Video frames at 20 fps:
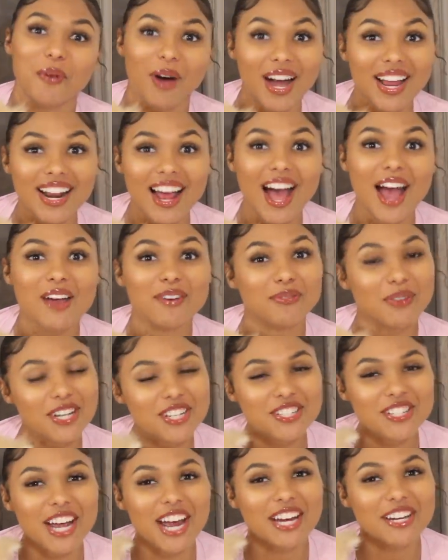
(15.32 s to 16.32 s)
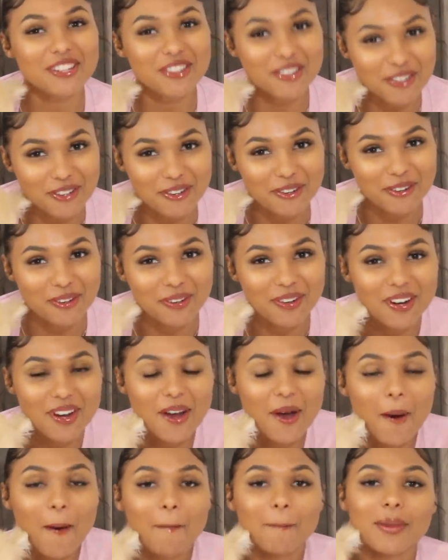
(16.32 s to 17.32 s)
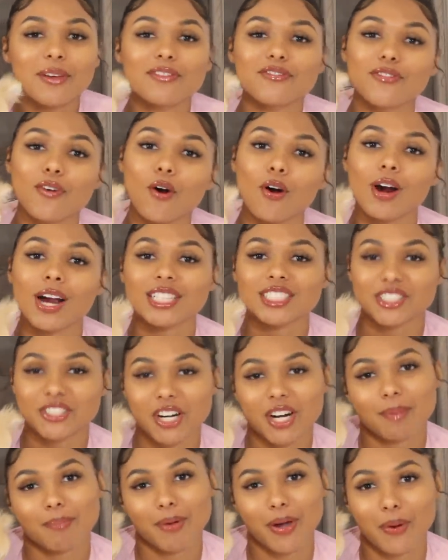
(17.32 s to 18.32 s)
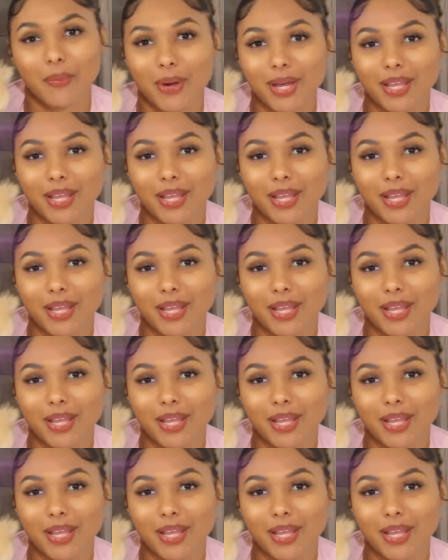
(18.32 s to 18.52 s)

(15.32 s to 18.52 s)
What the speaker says: what I wish I knew before I started my